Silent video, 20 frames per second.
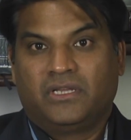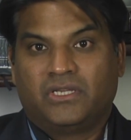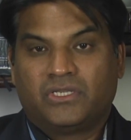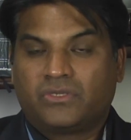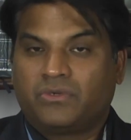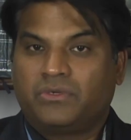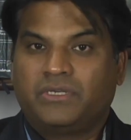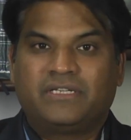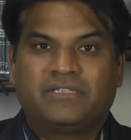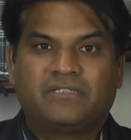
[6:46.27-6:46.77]

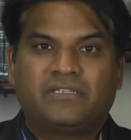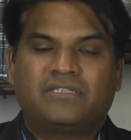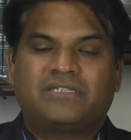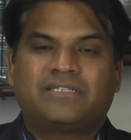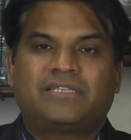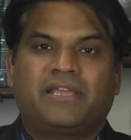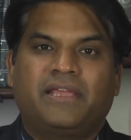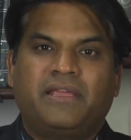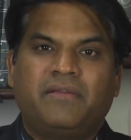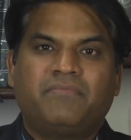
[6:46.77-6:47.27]
So it's the
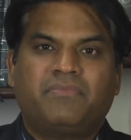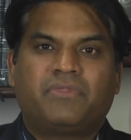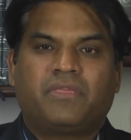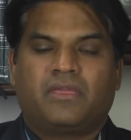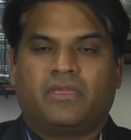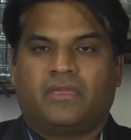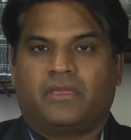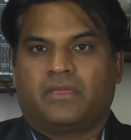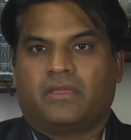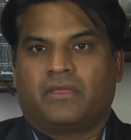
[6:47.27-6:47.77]
same
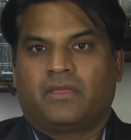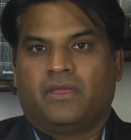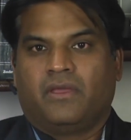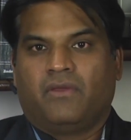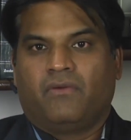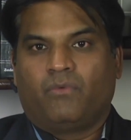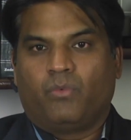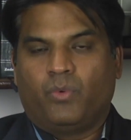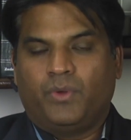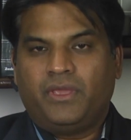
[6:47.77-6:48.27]
thing.
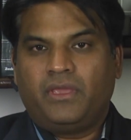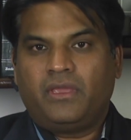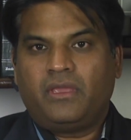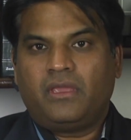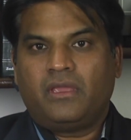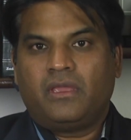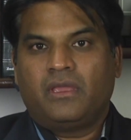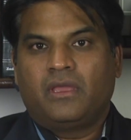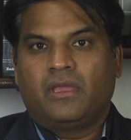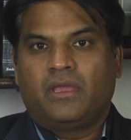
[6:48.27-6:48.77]

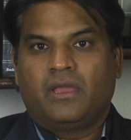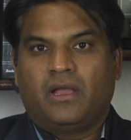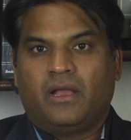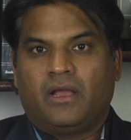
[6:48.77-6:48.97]
We